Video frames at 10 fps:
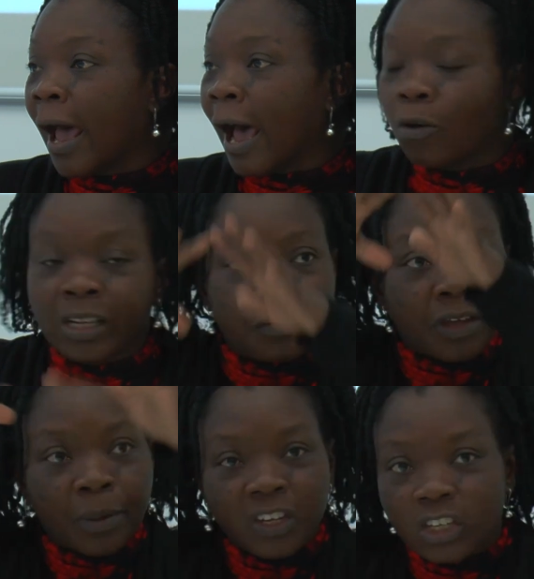I would give
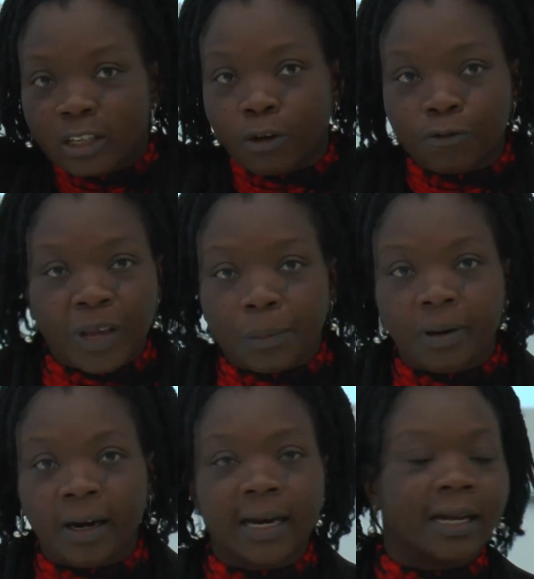them a sheet of
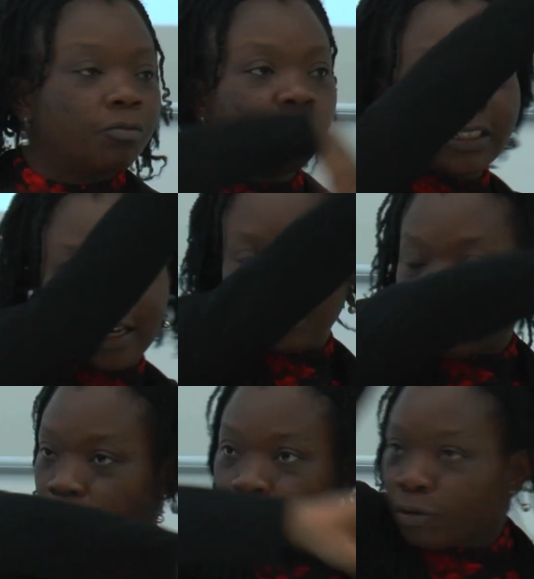paper, and we just,
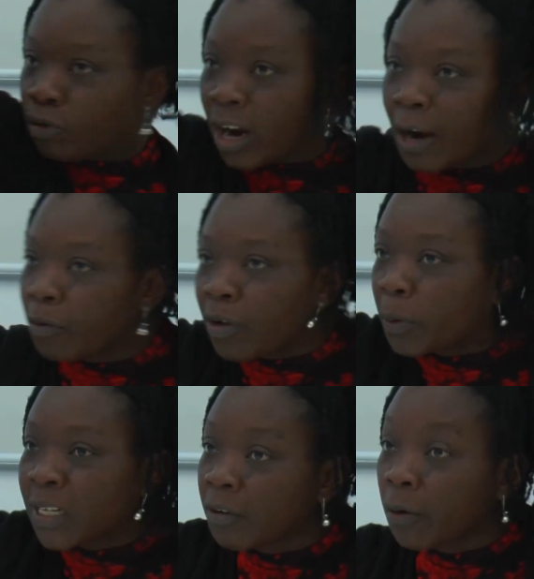you draw a river
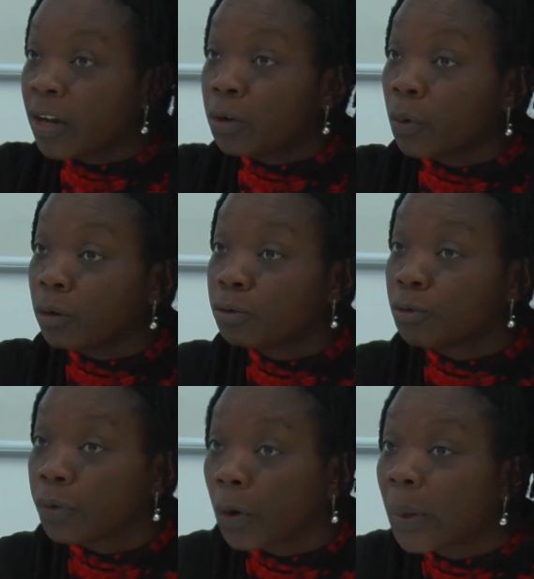whichever way you want
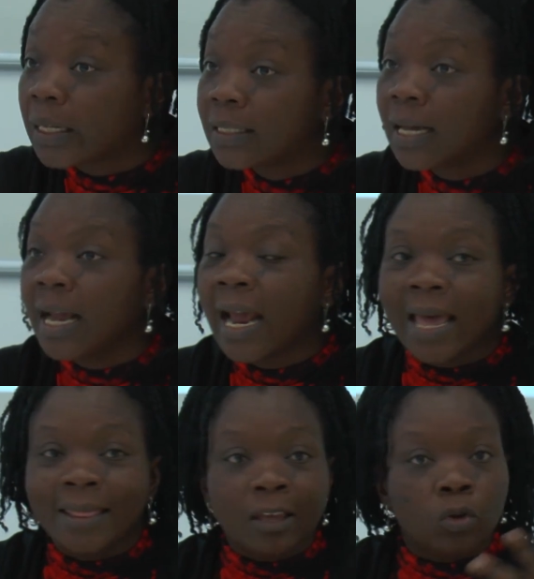to draw it,
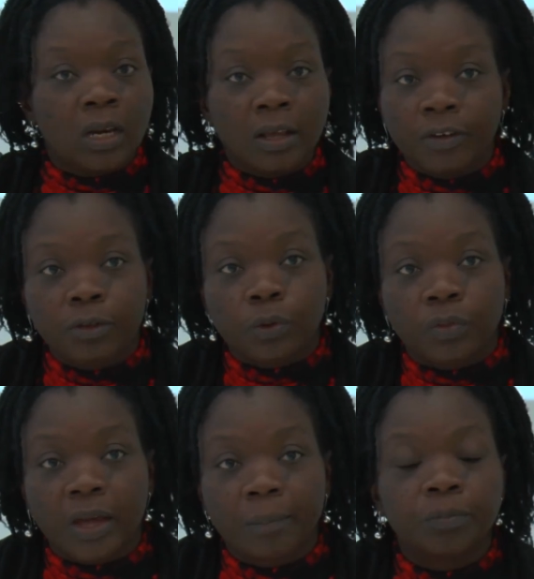and then you leave it to
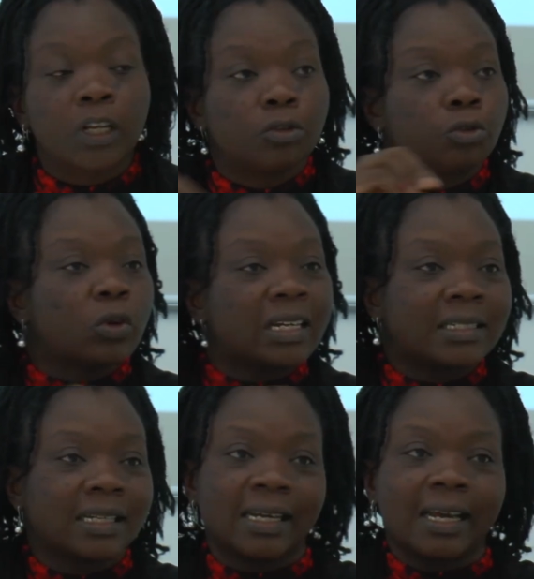them to
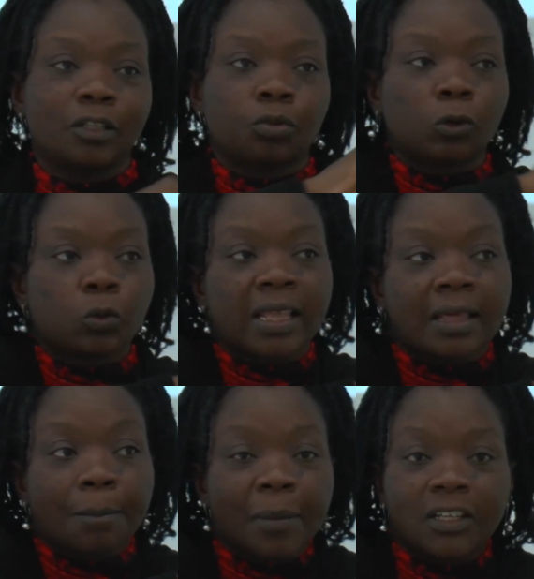indicate what were
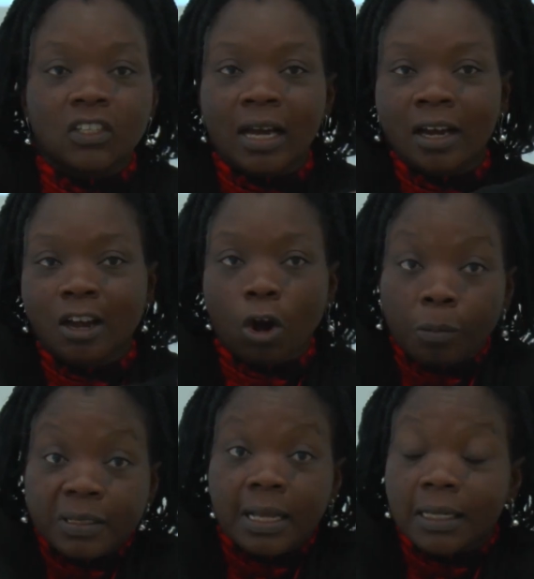the major
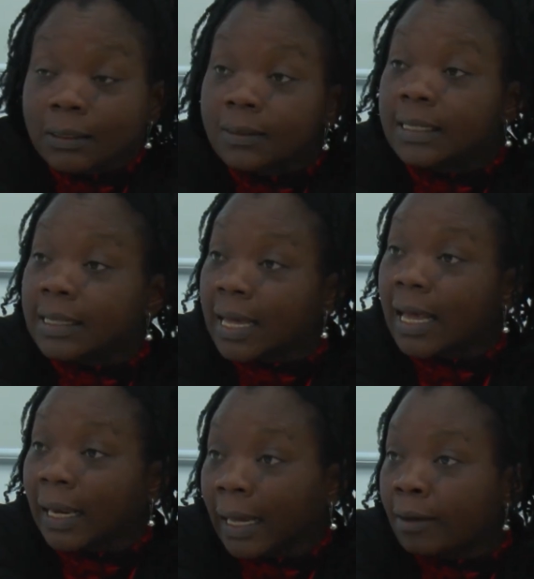obstacles in
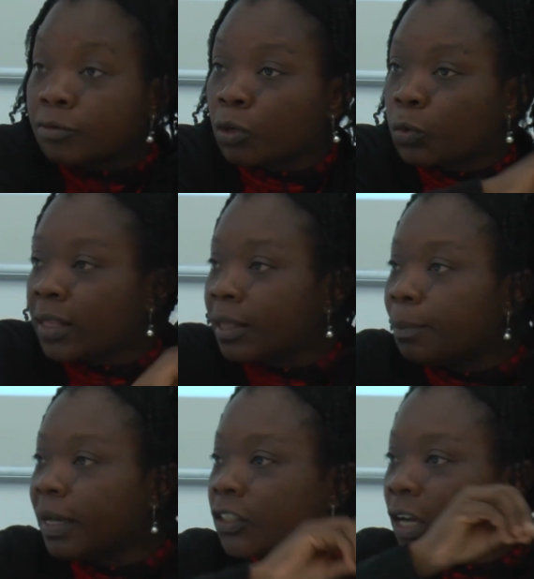their lives, what were the
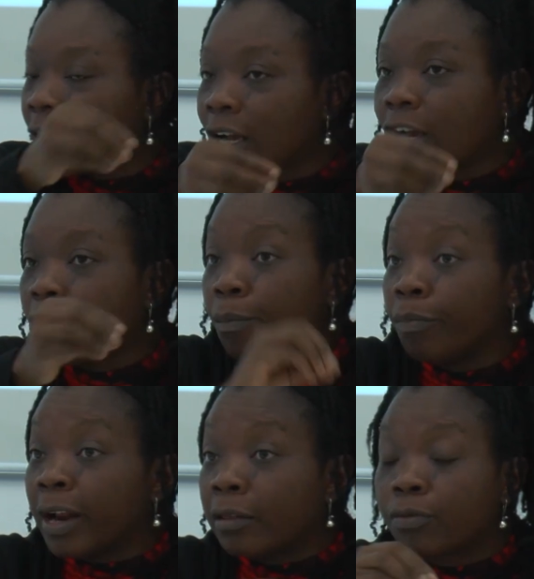major
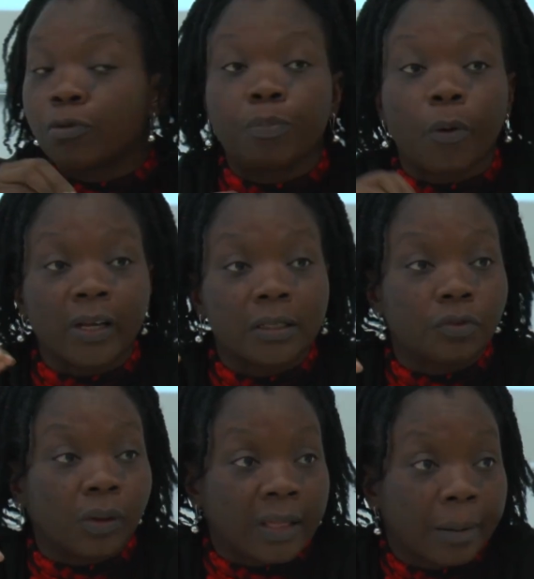breakthrough points
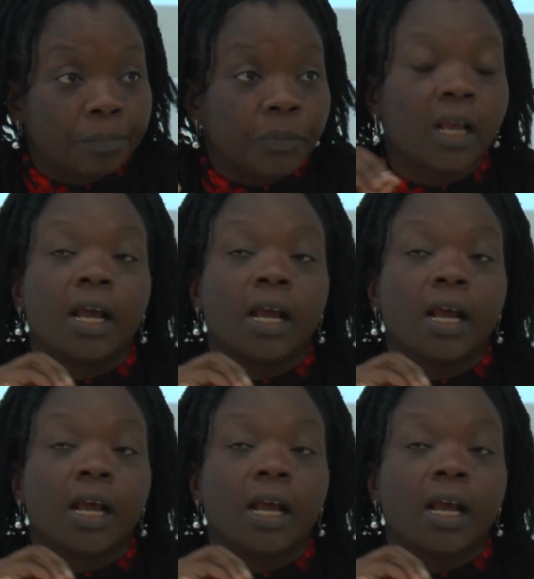for them.